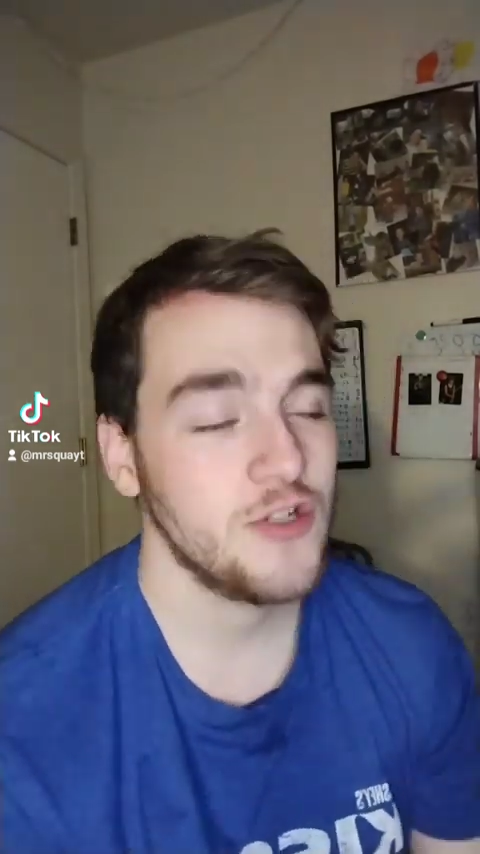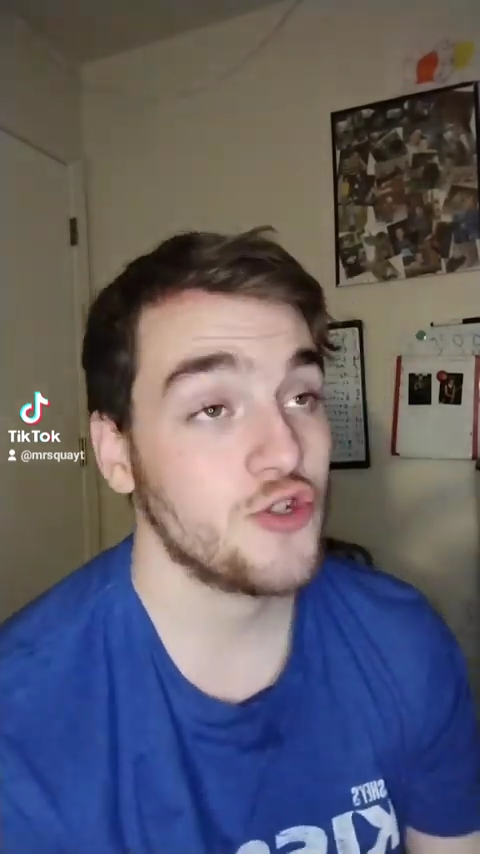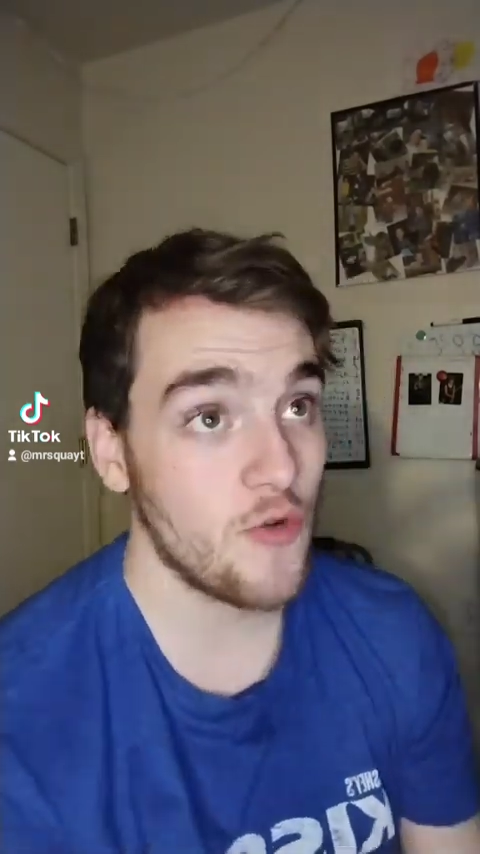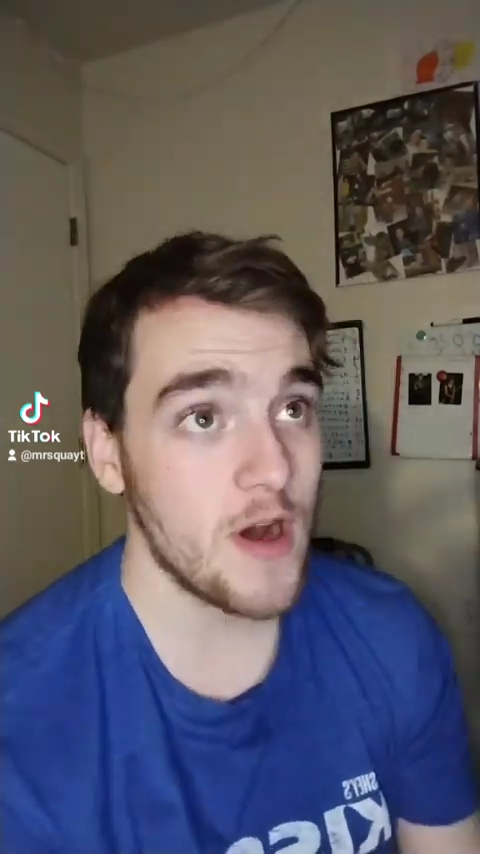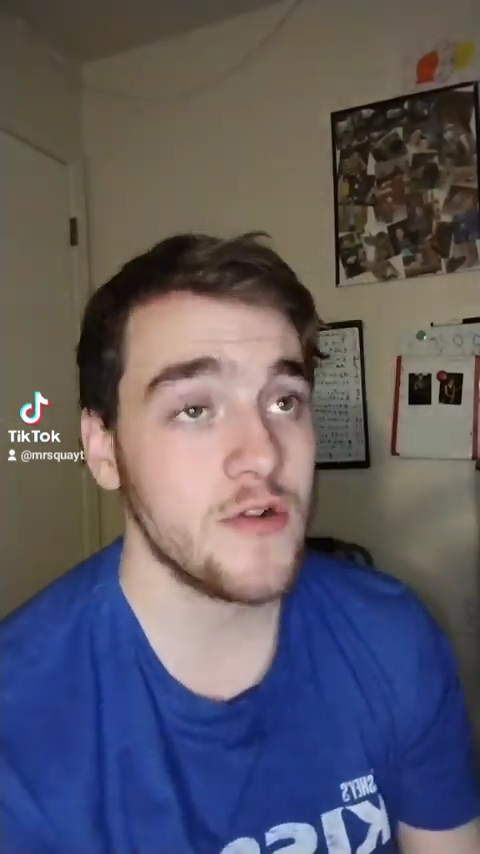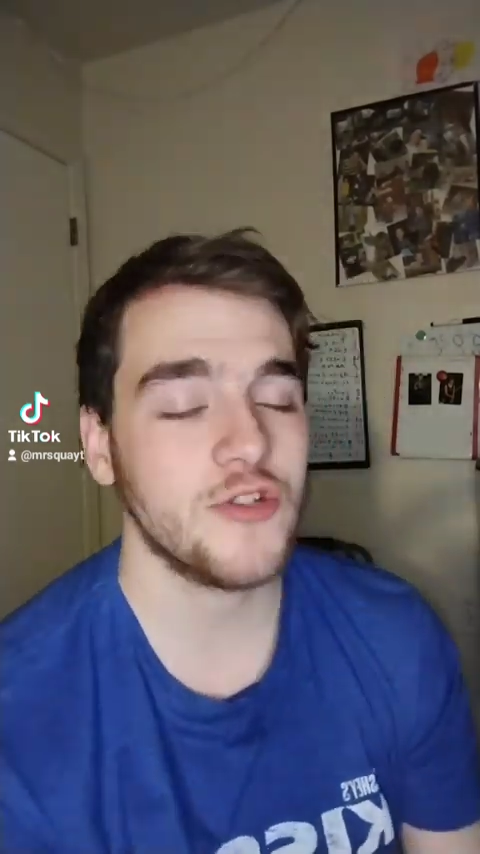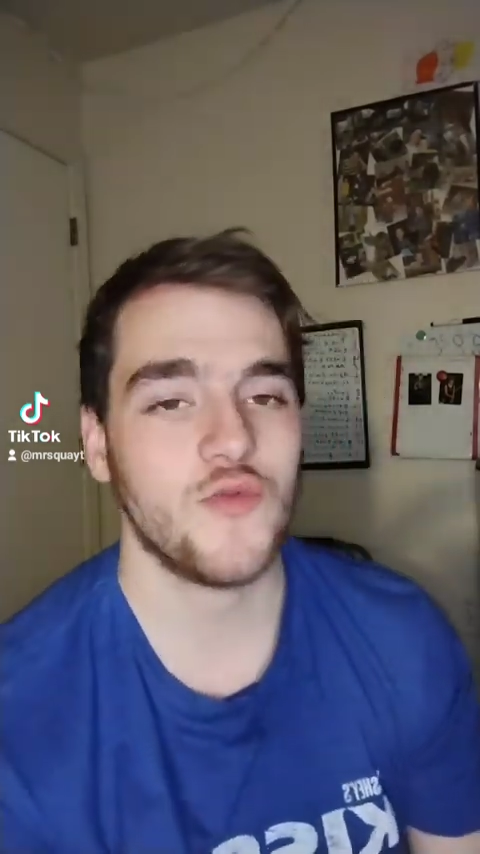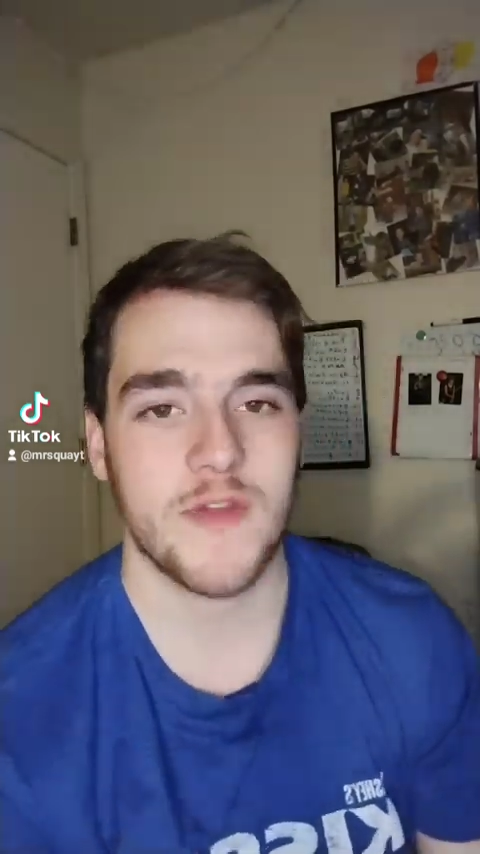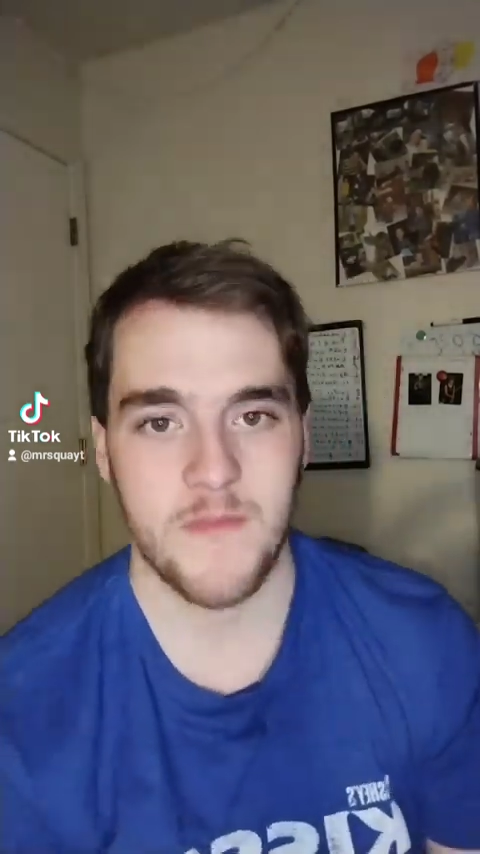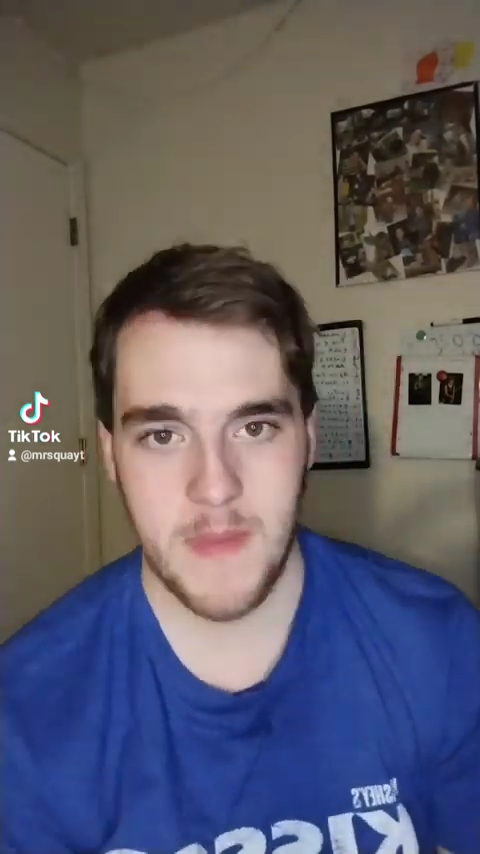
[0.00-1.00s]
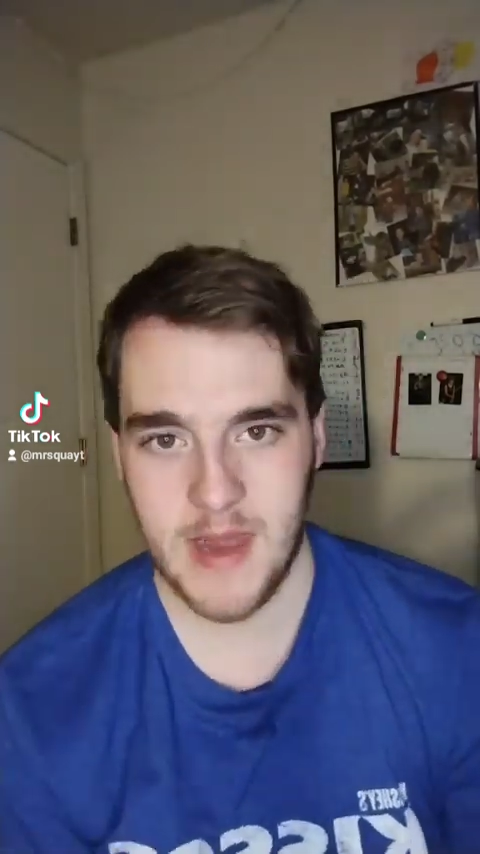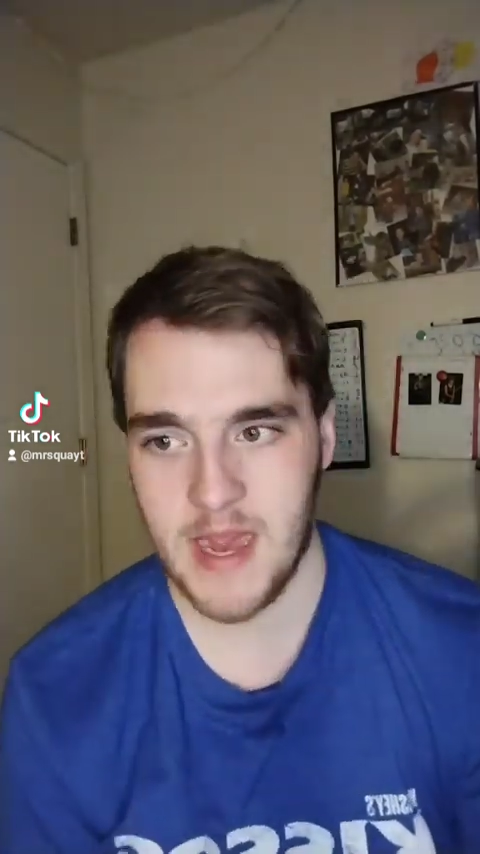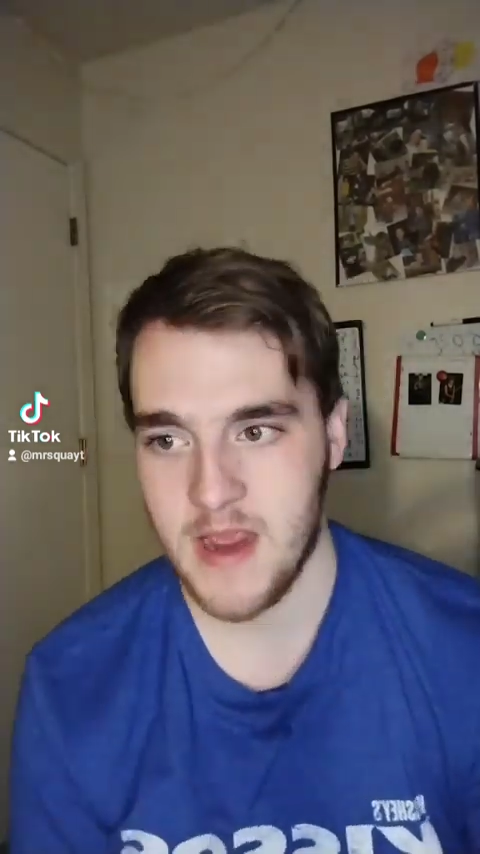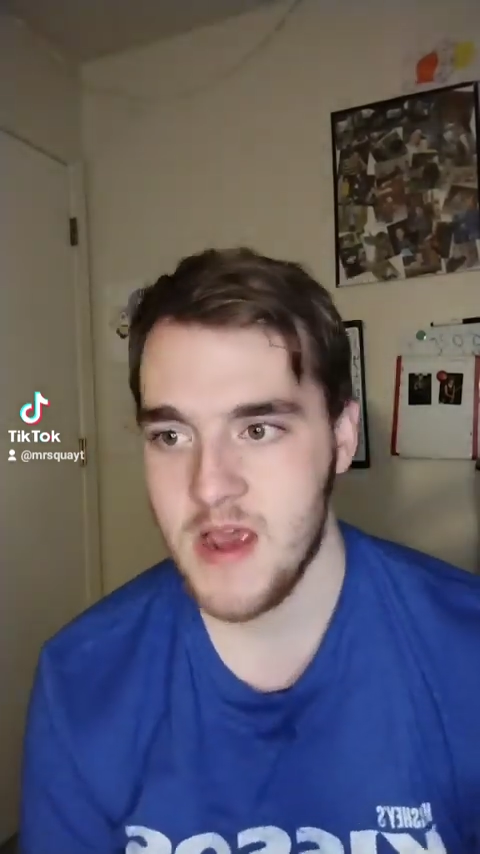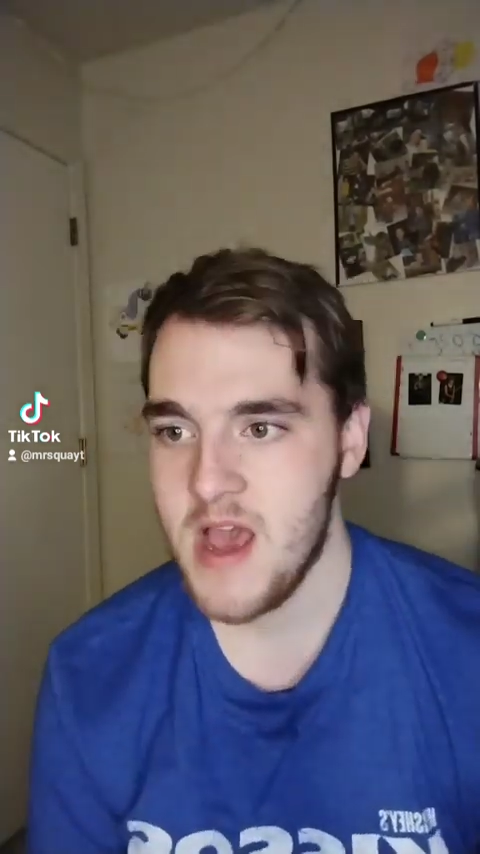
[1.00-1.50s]
with
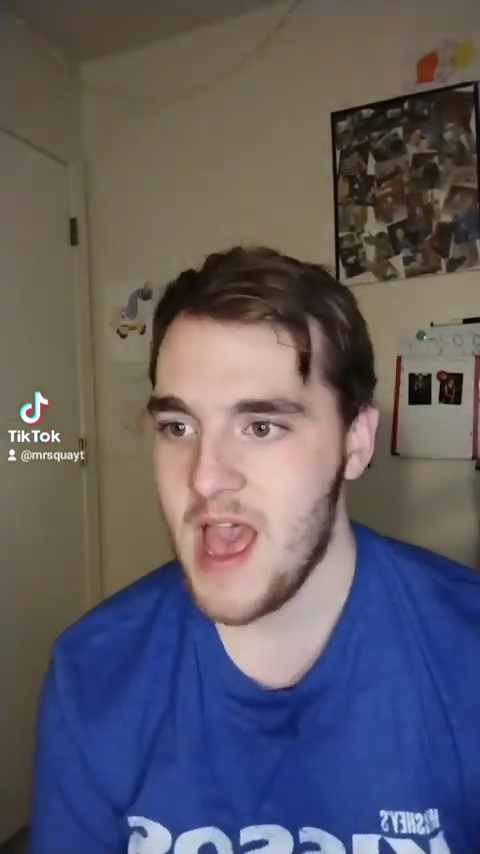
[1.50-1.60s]
money.